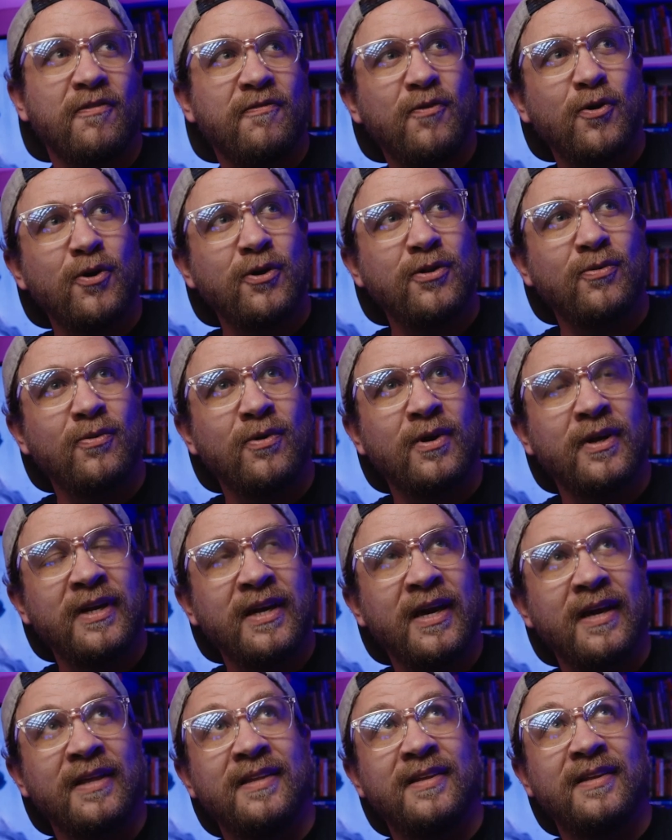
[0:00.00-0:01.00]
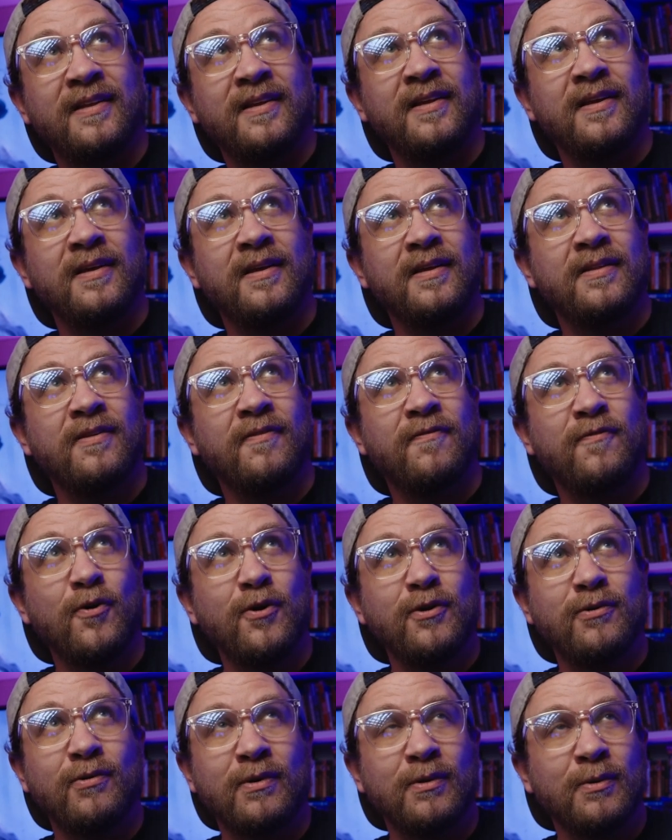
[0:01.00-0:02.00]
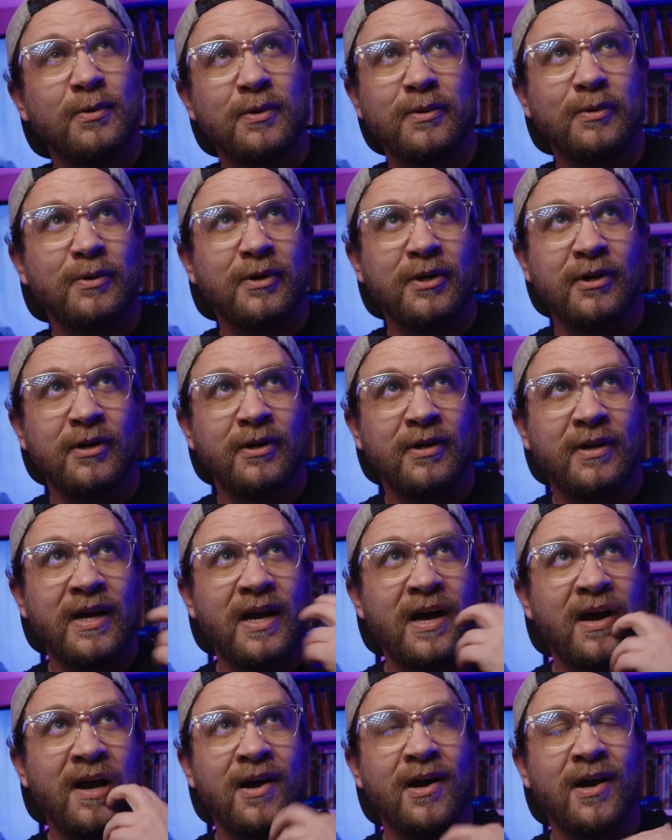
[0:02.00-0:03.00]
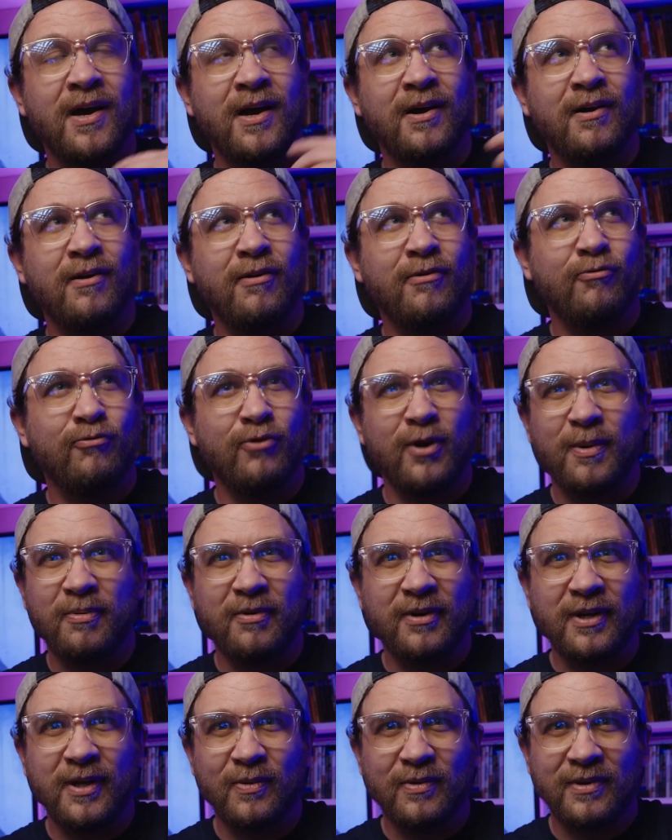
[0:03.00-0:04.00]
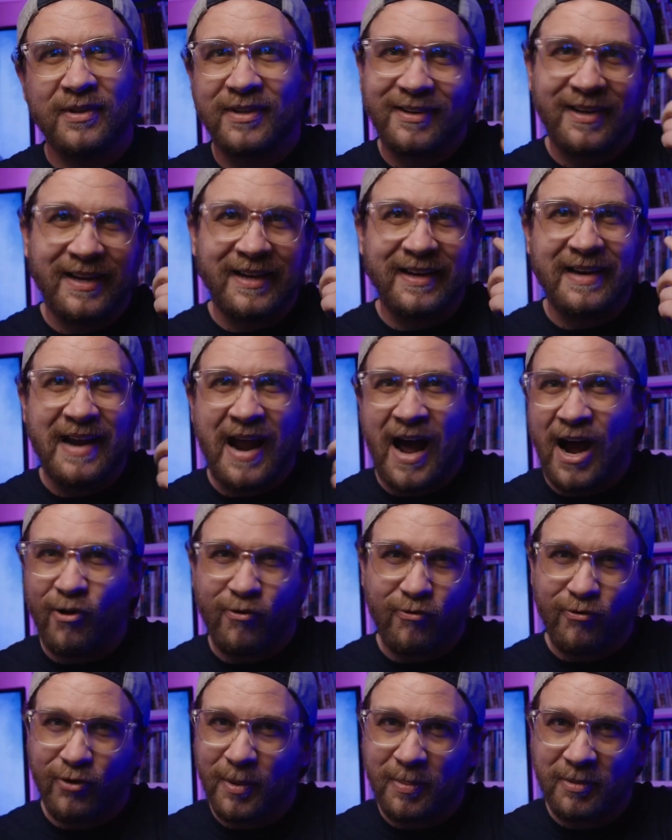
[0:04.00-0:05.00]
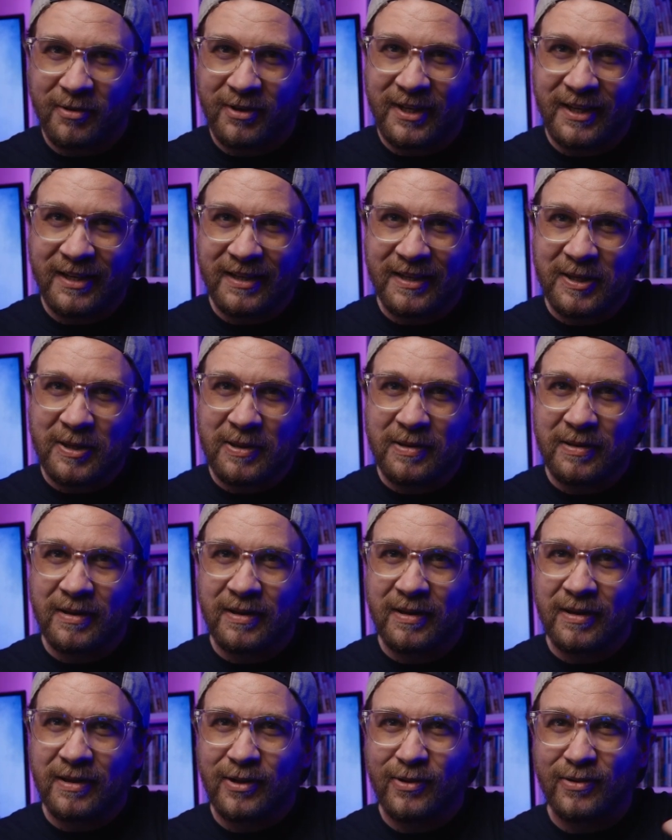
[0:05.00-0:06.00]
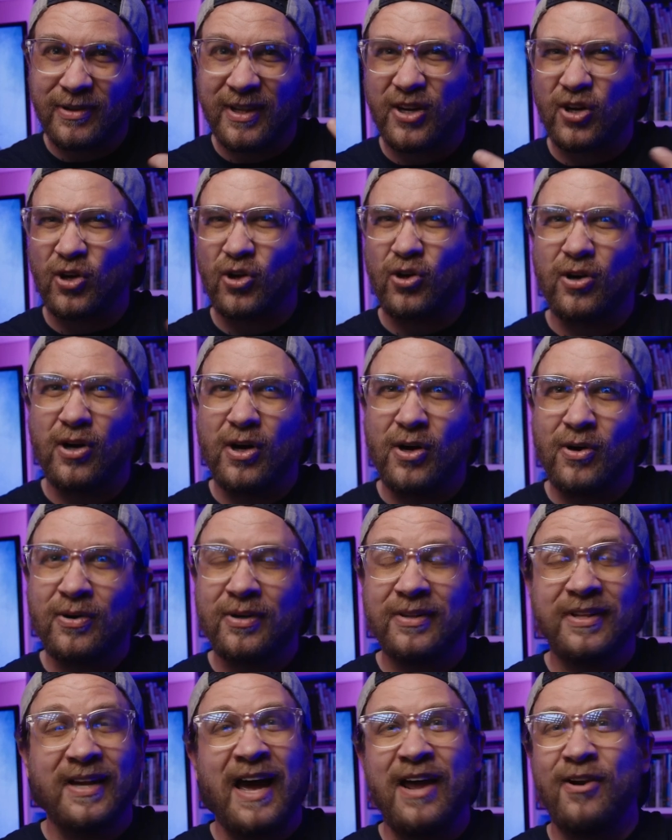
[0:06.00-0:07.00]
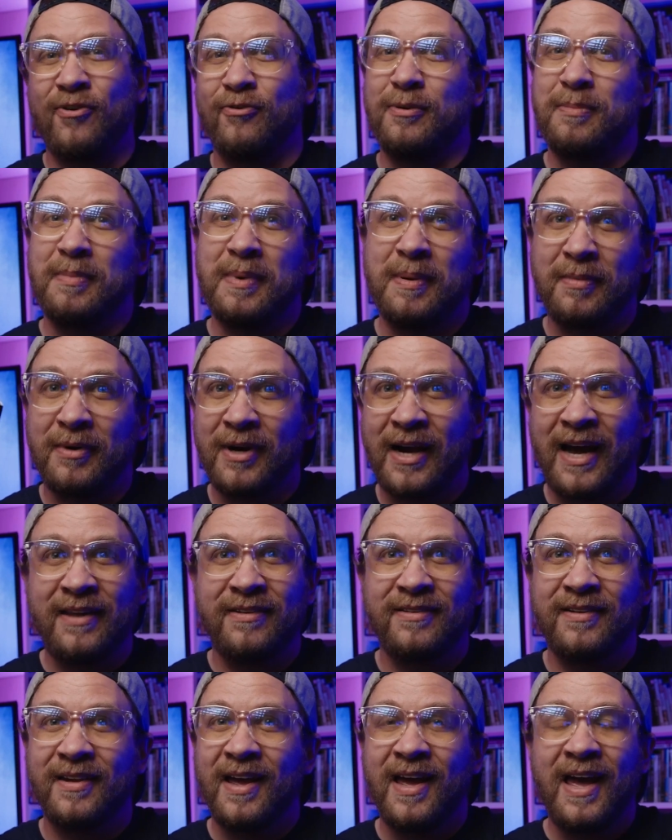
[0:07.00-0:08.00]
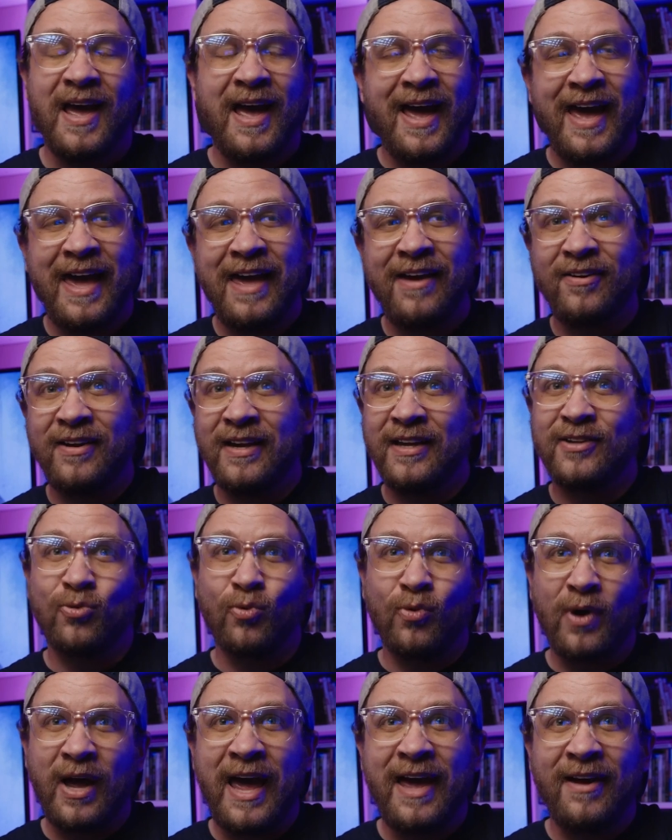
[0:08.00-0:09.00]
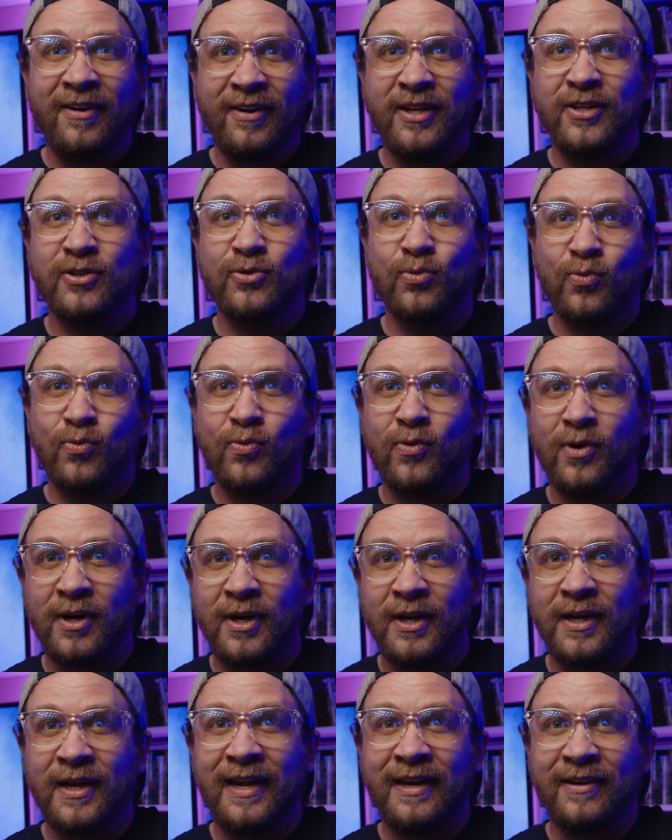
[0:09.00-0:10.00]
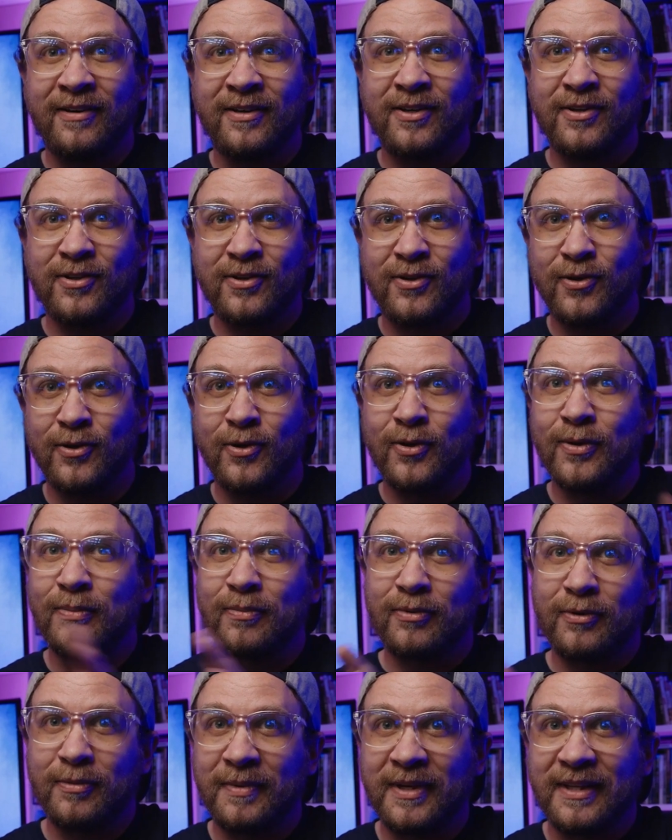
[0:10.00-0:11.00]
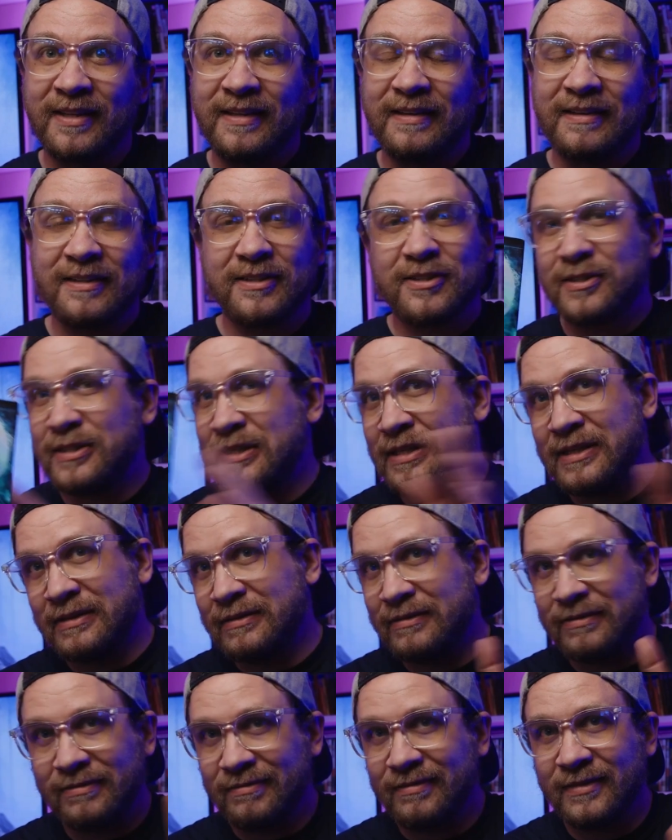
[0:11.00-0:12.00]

fourth one. Yeah, the fourth one was where Ripley was like not Ripley. She was like a clone. So I don't remember. It's Aliens 1, Aliens 2, and Prometheus, and that's